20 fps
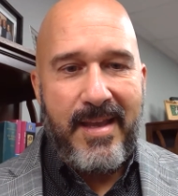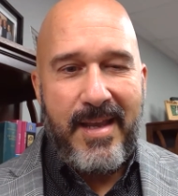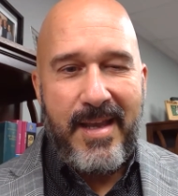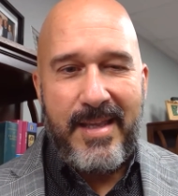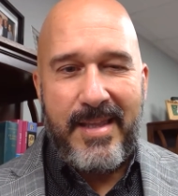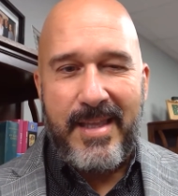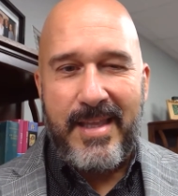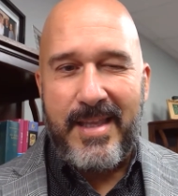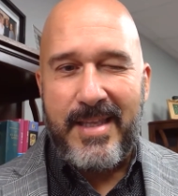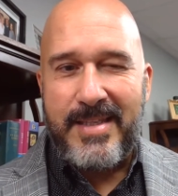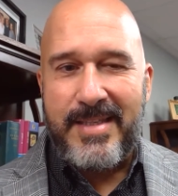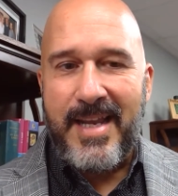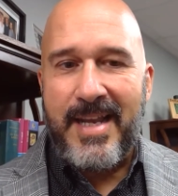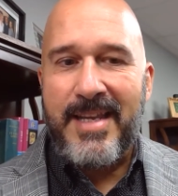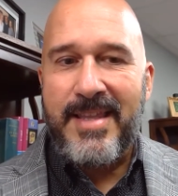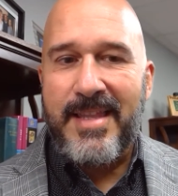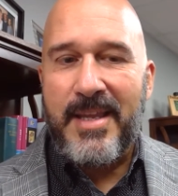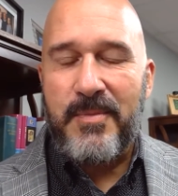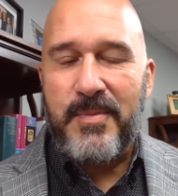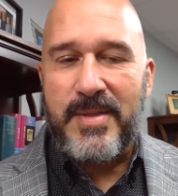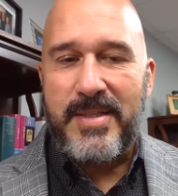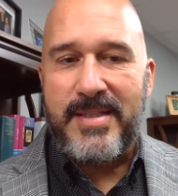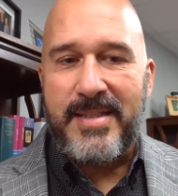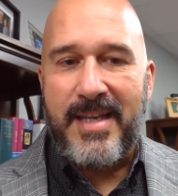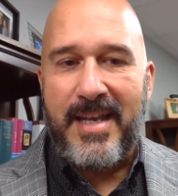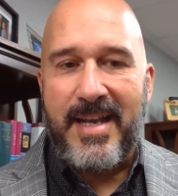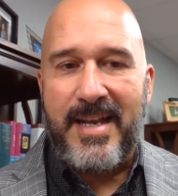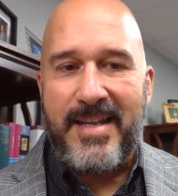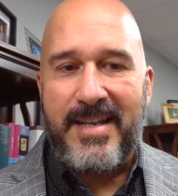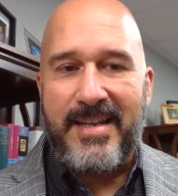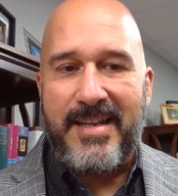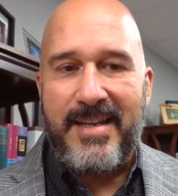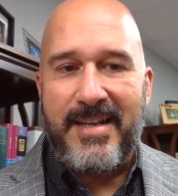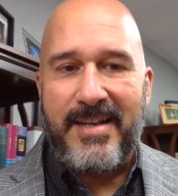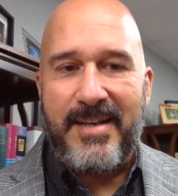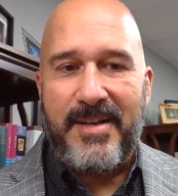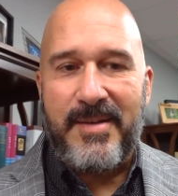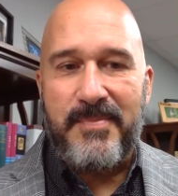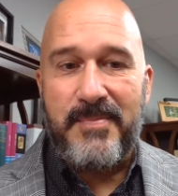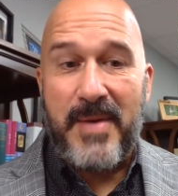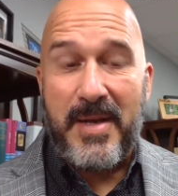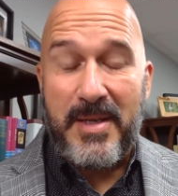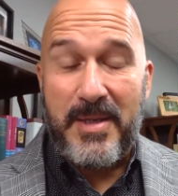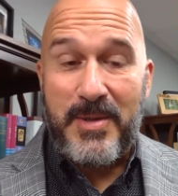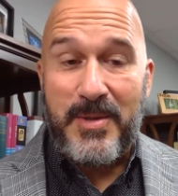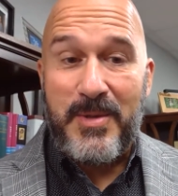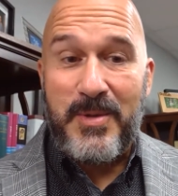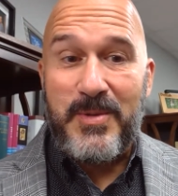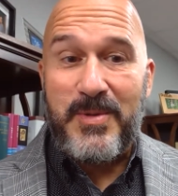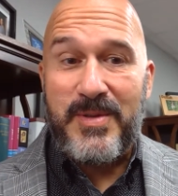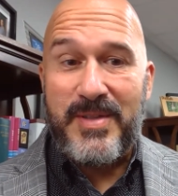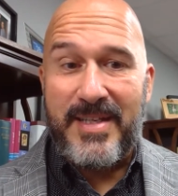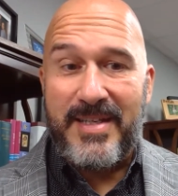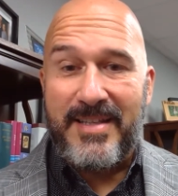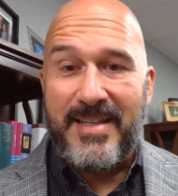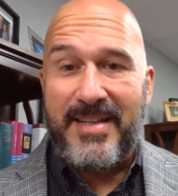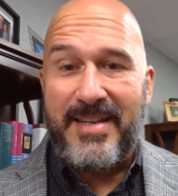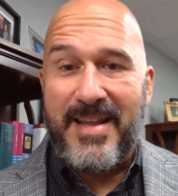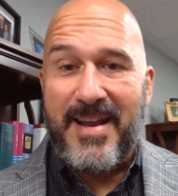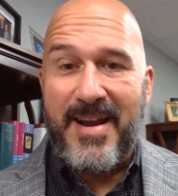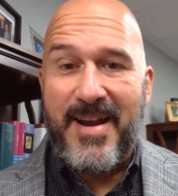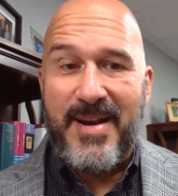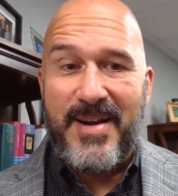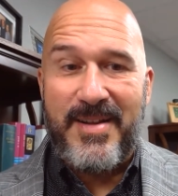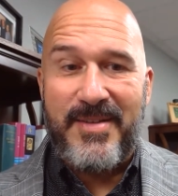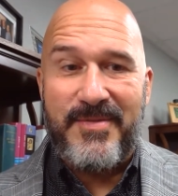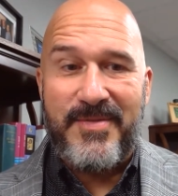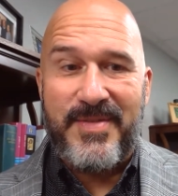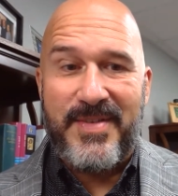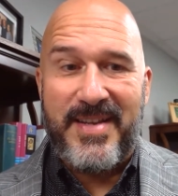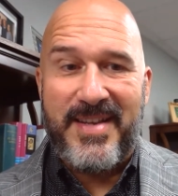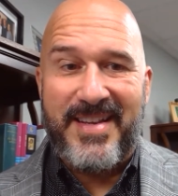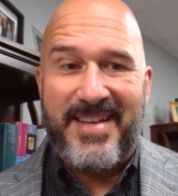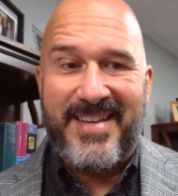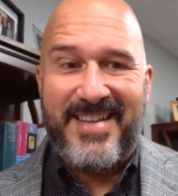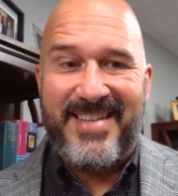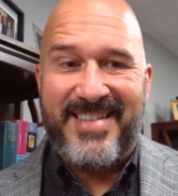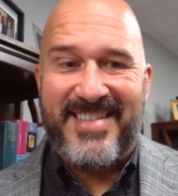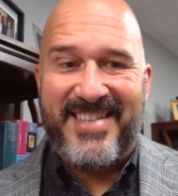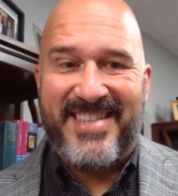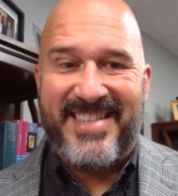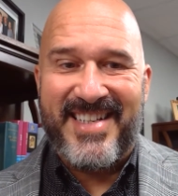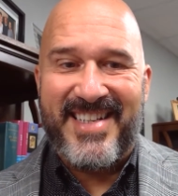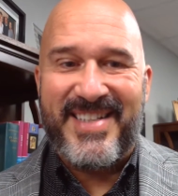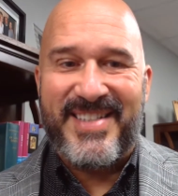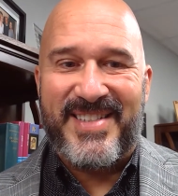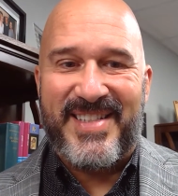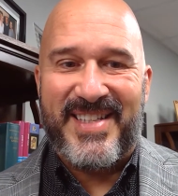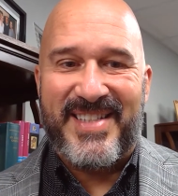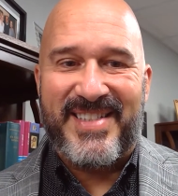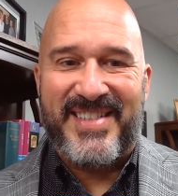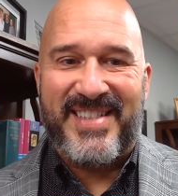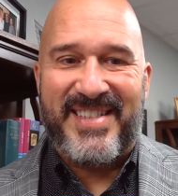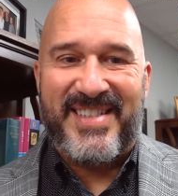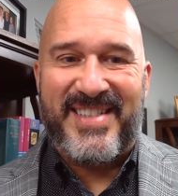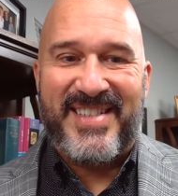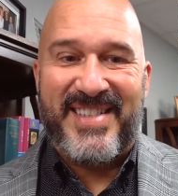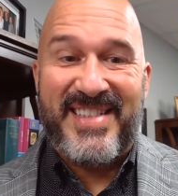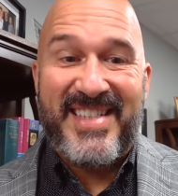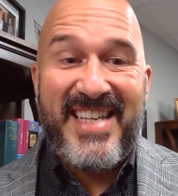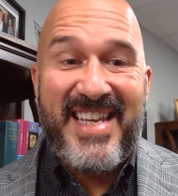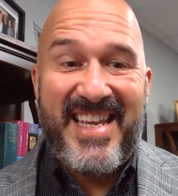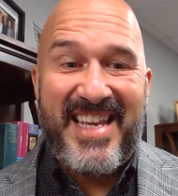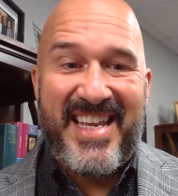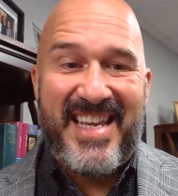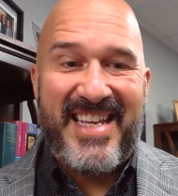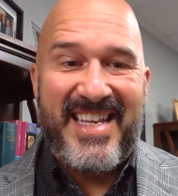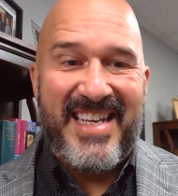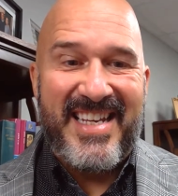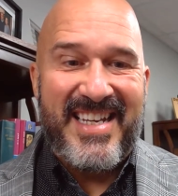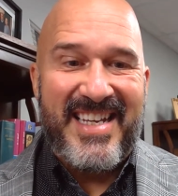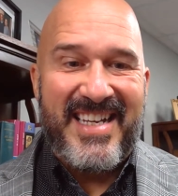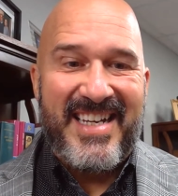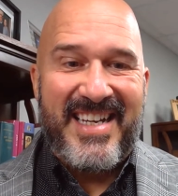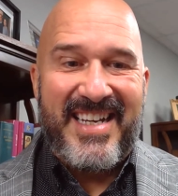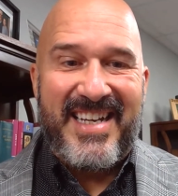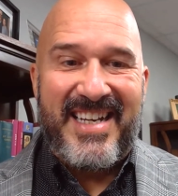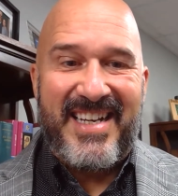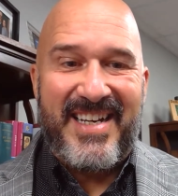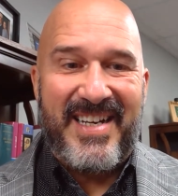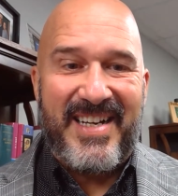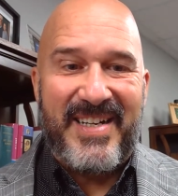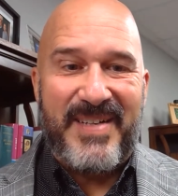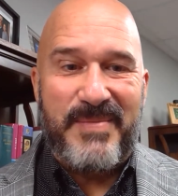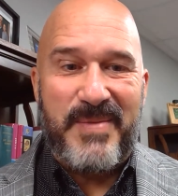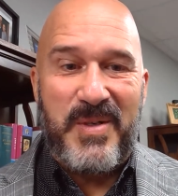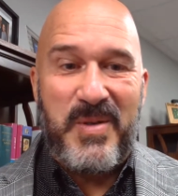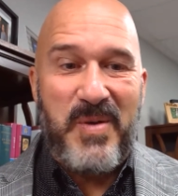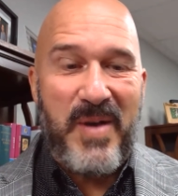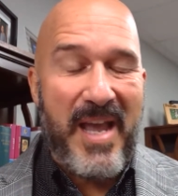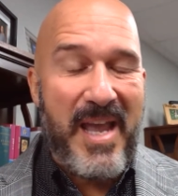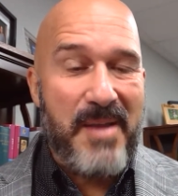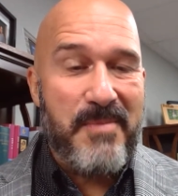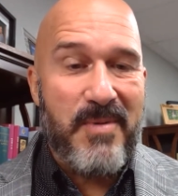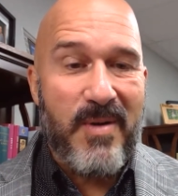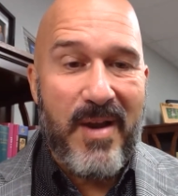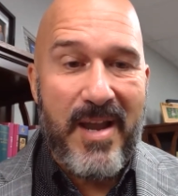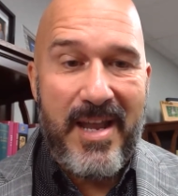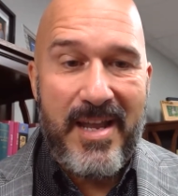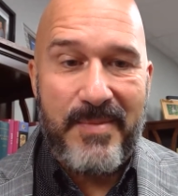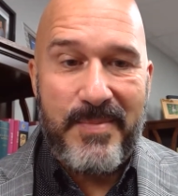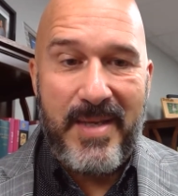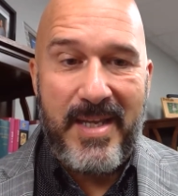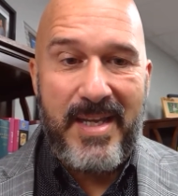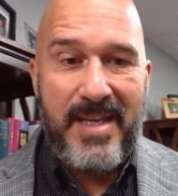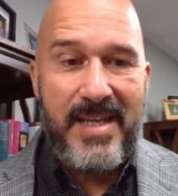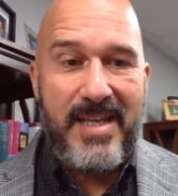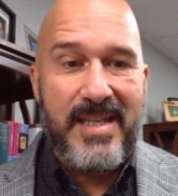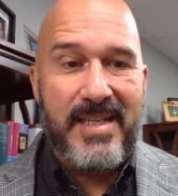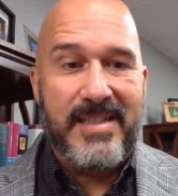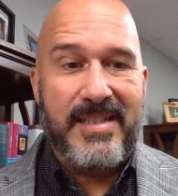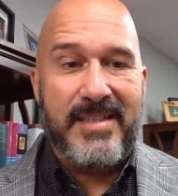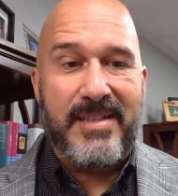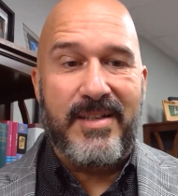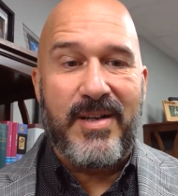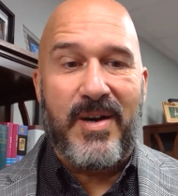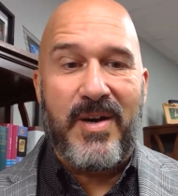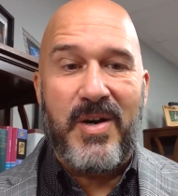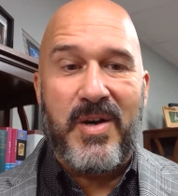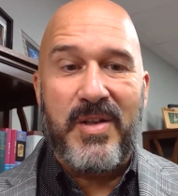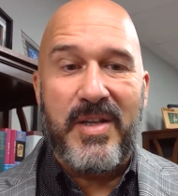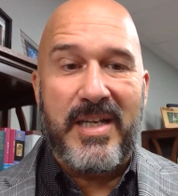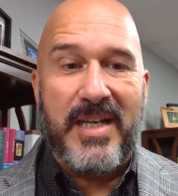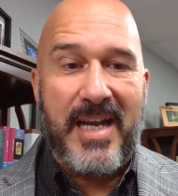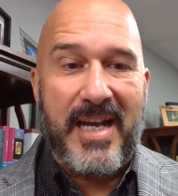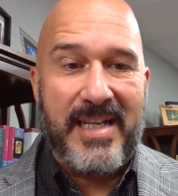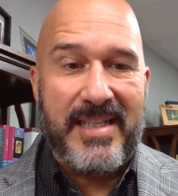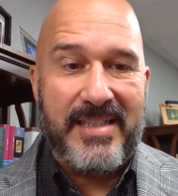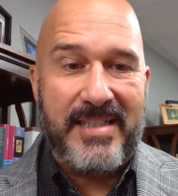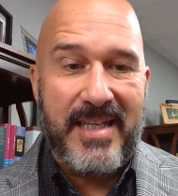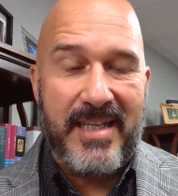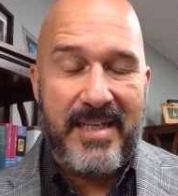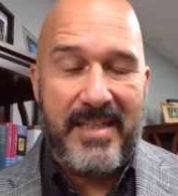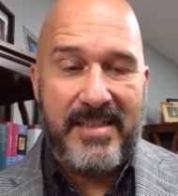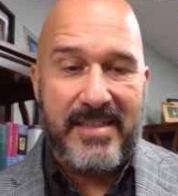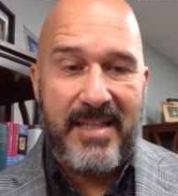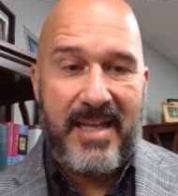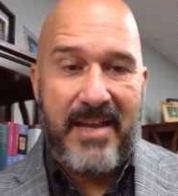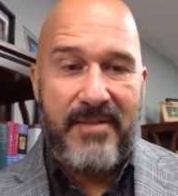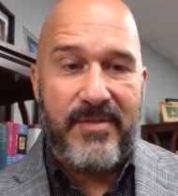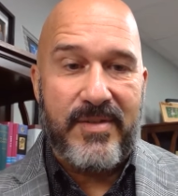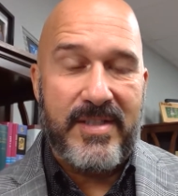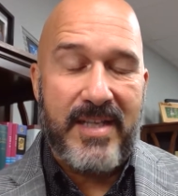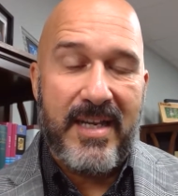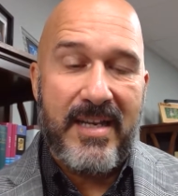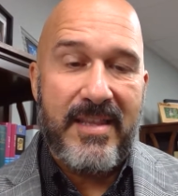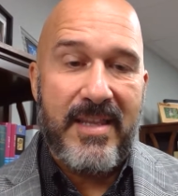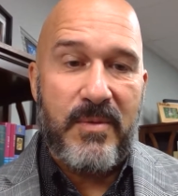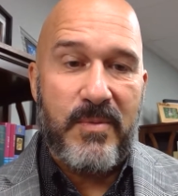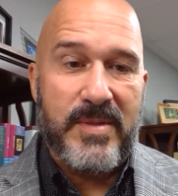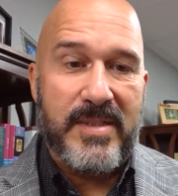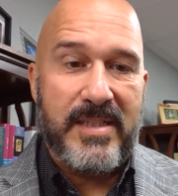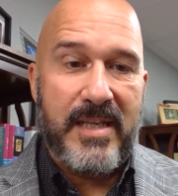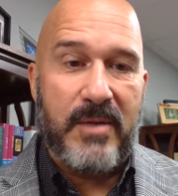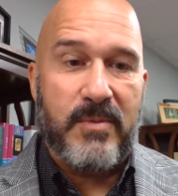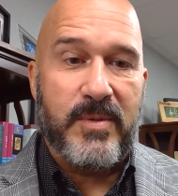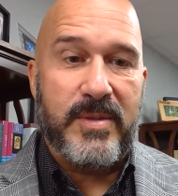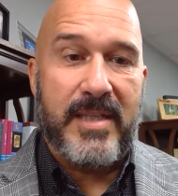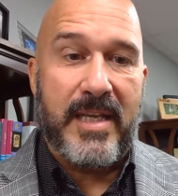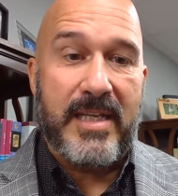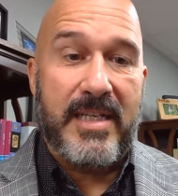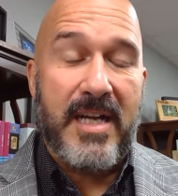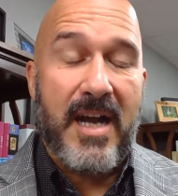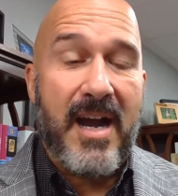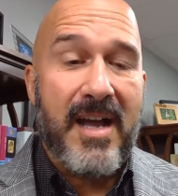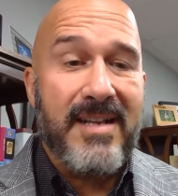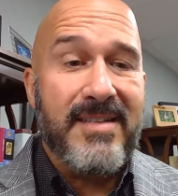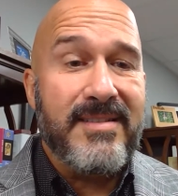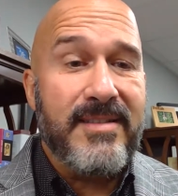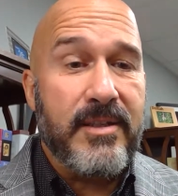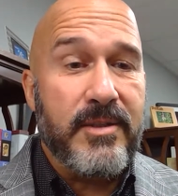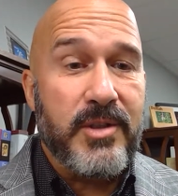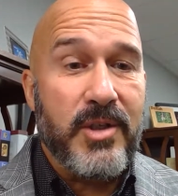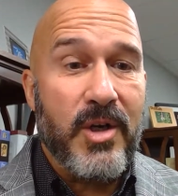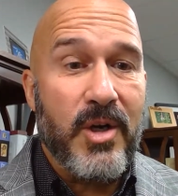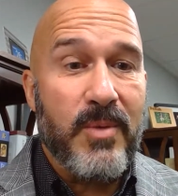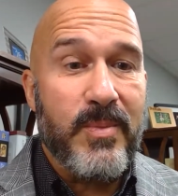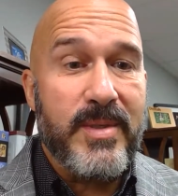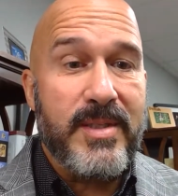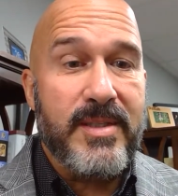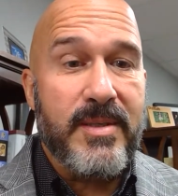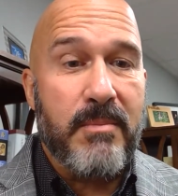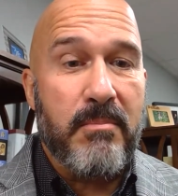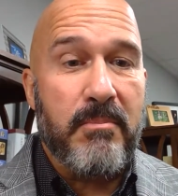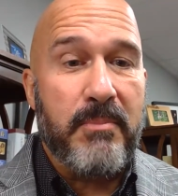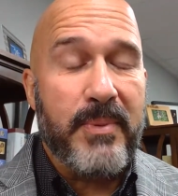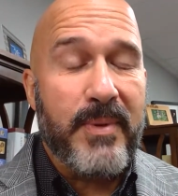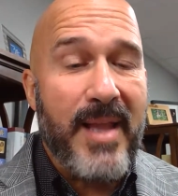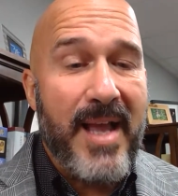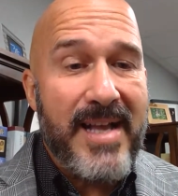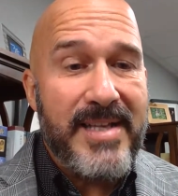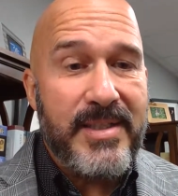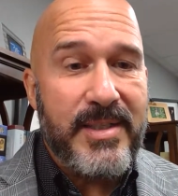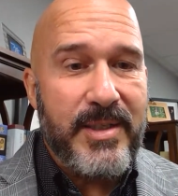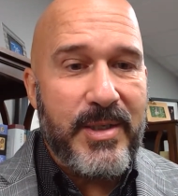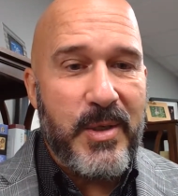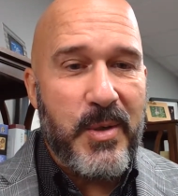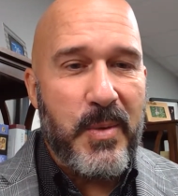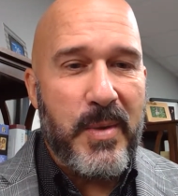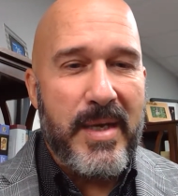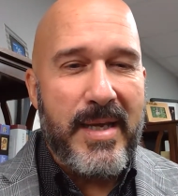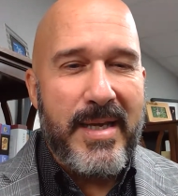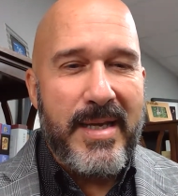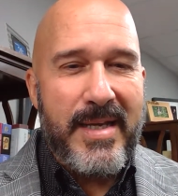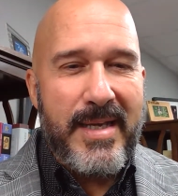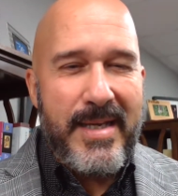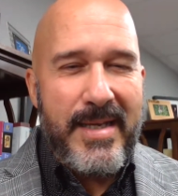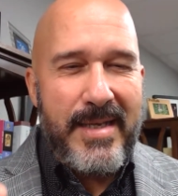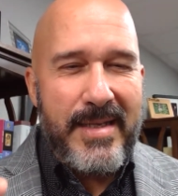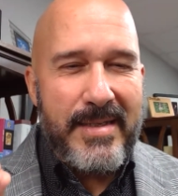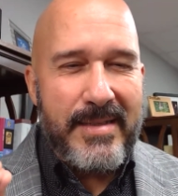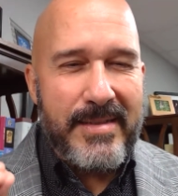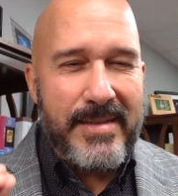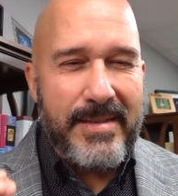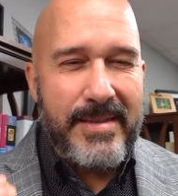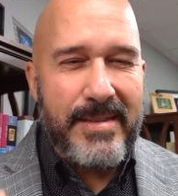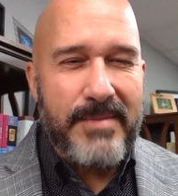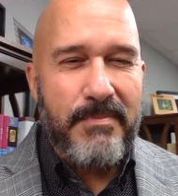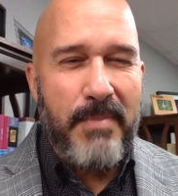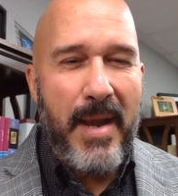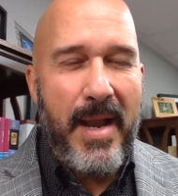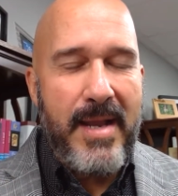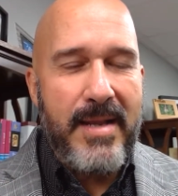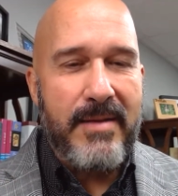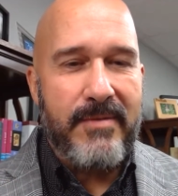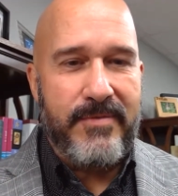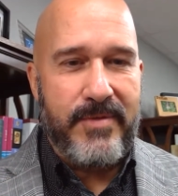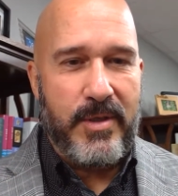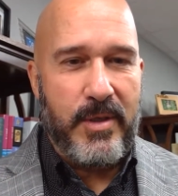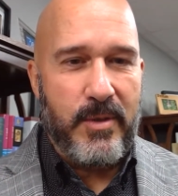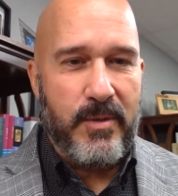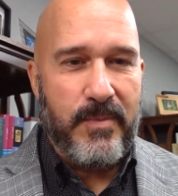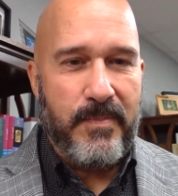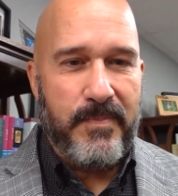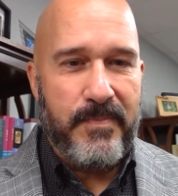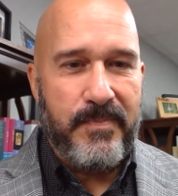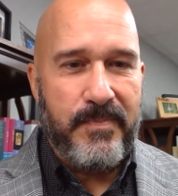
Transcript: And then the second thing we said um, by using the narrative in Genesis to see um, who Abraham is and all that God has done in his life. The second thing we said was that God is determined to bless you in spite of you.